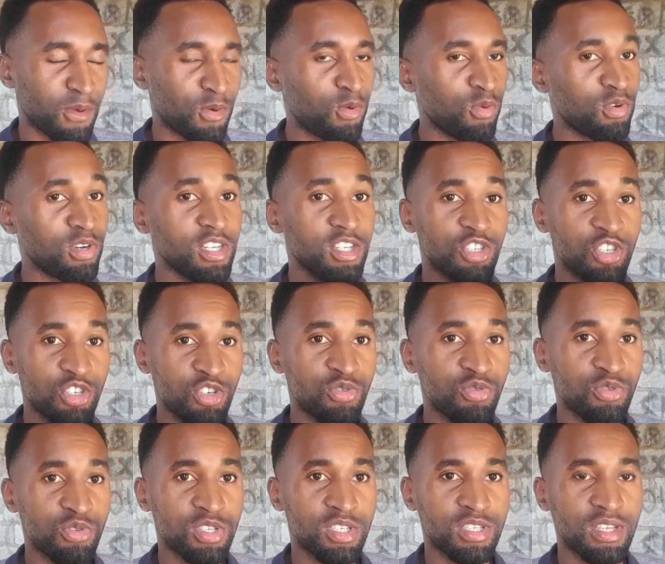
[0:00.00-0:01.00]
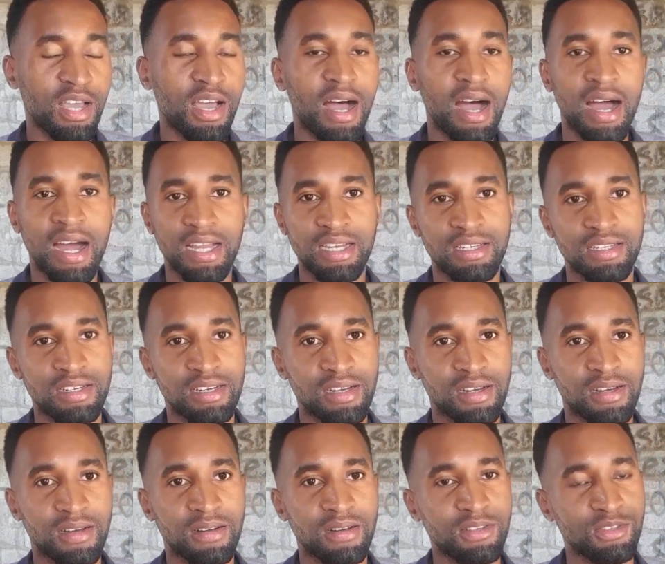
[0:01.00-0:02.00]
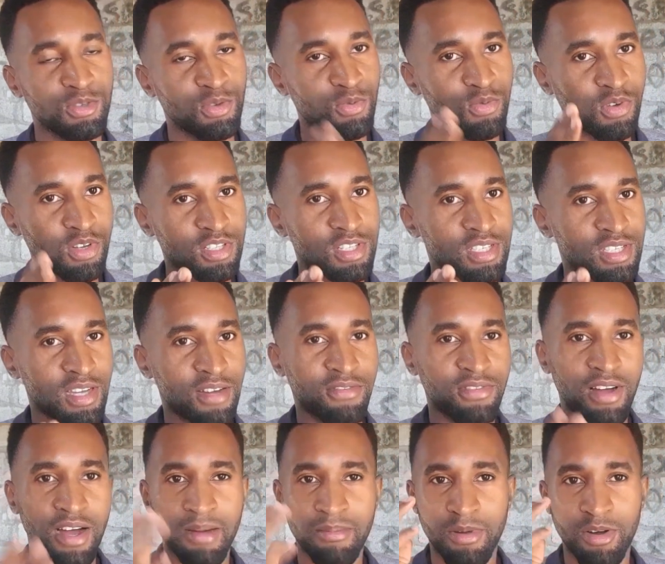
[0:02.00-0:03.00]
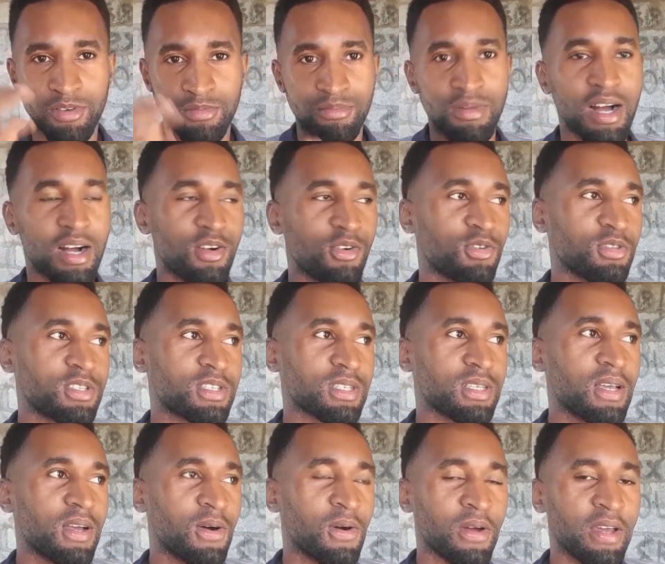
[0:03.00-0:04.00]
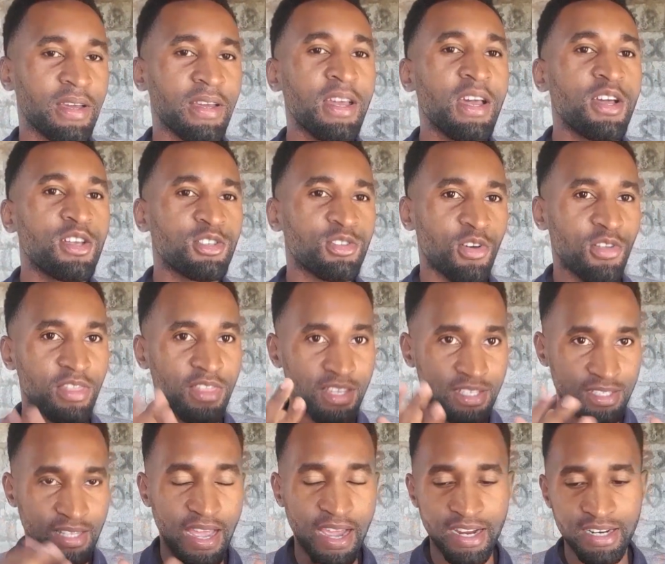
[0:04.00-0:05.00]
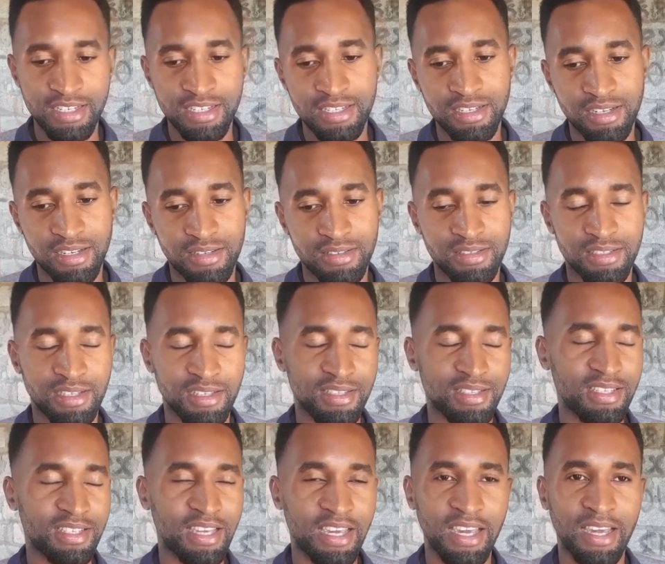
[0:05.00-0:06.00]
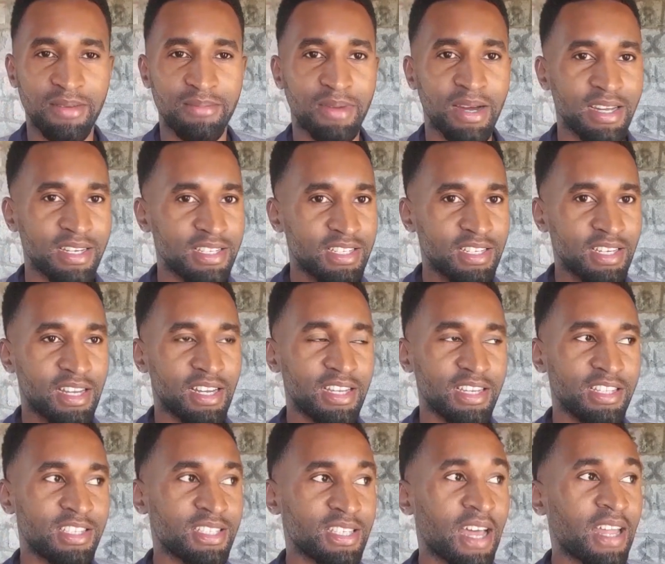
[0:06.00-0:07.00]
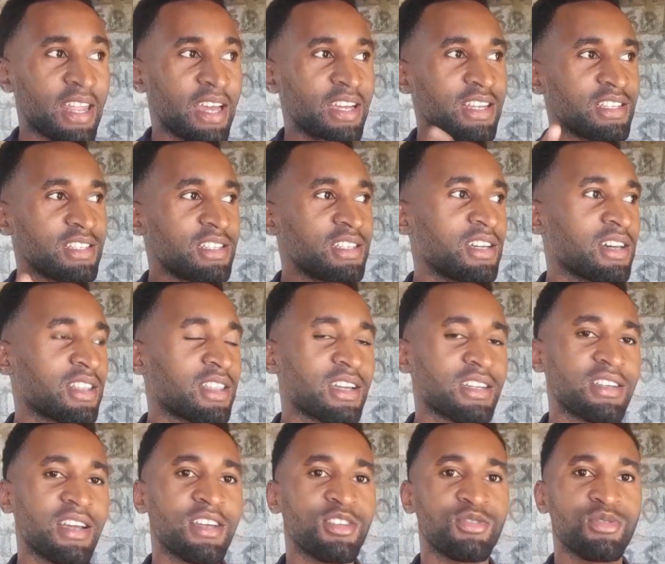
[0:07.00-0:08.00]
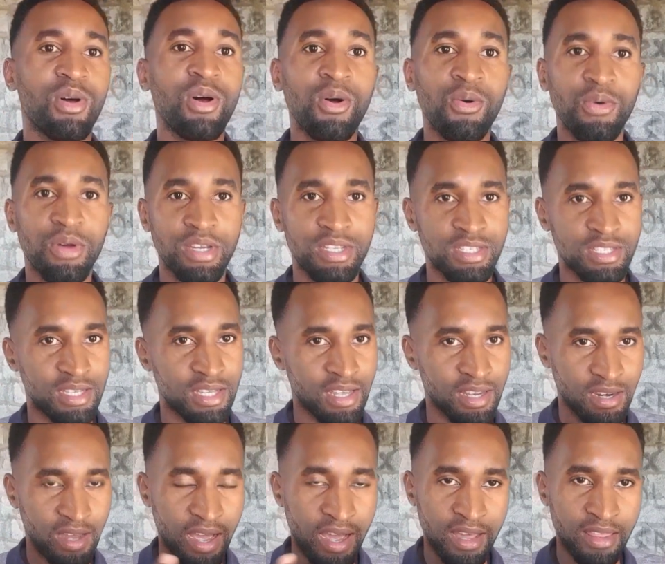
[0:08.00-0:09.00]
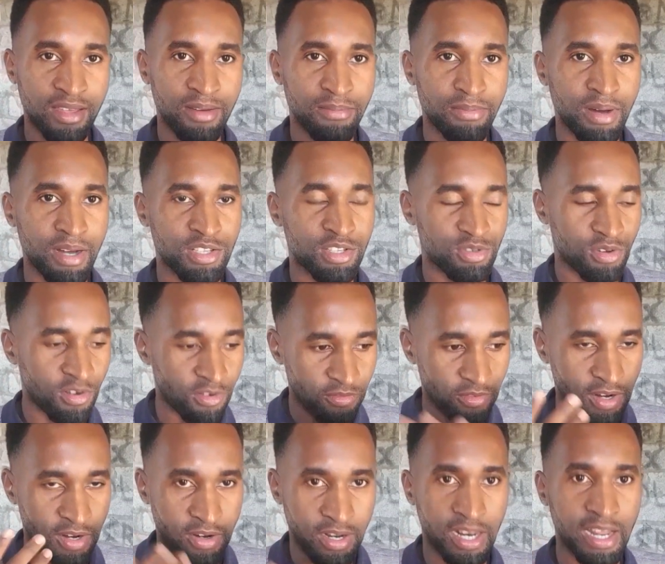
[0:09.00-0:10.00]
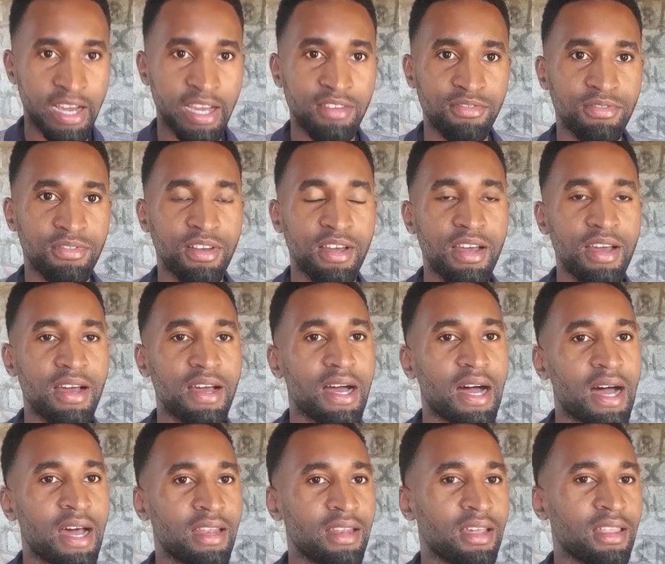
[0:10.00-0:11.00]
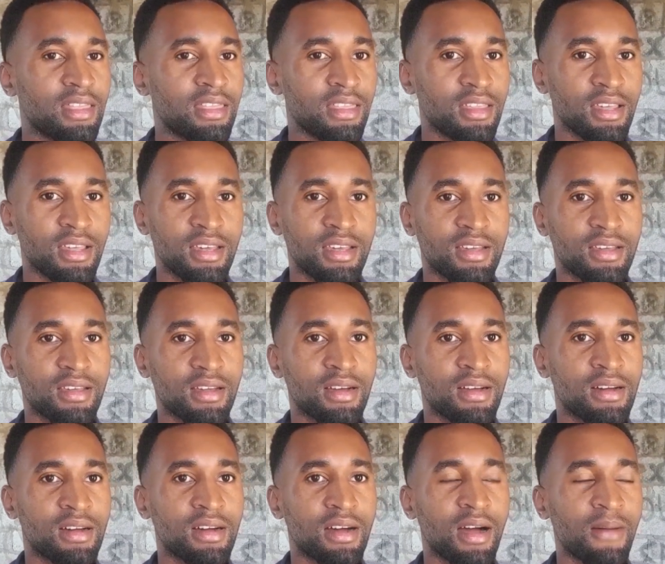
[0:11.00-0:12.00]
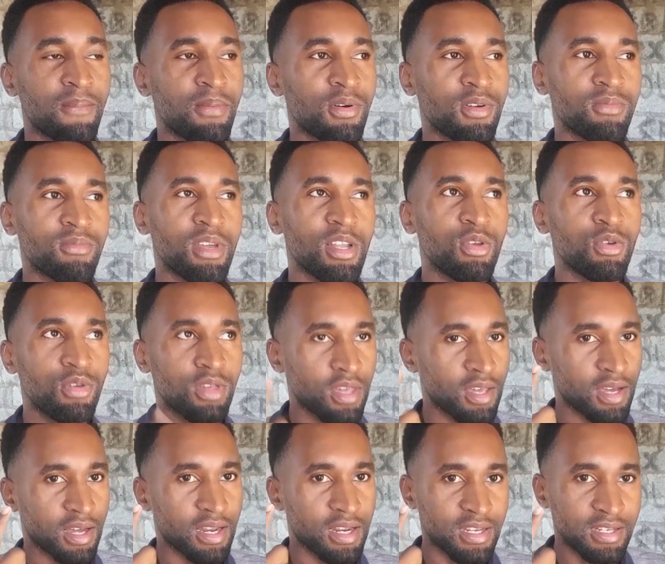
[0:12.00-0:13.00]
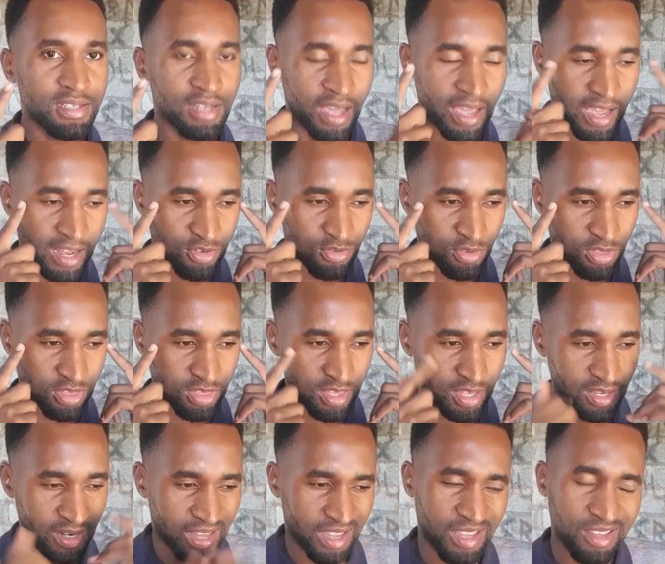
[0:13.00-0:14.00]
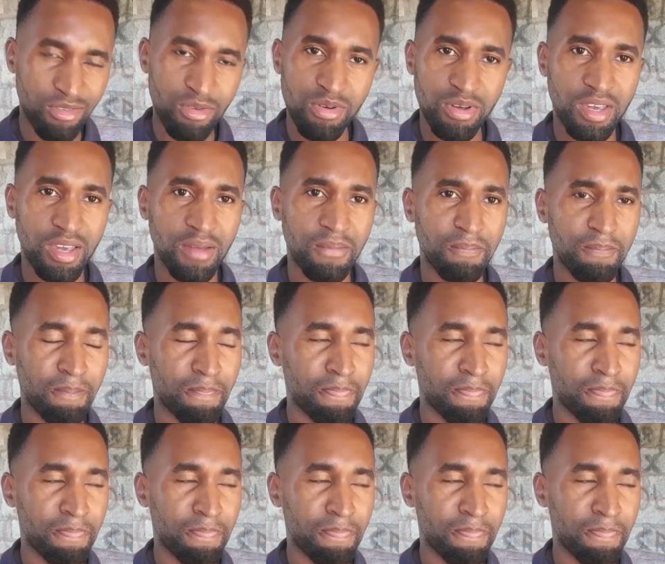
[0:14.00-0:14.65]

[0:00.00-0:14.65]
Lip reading: will reduce, and you won't suffer about maggots. Okay, so this idea just came ideally. It's an idea that has all worked in other parts of our life, and I think upon me looking at it, I had to think like, okay,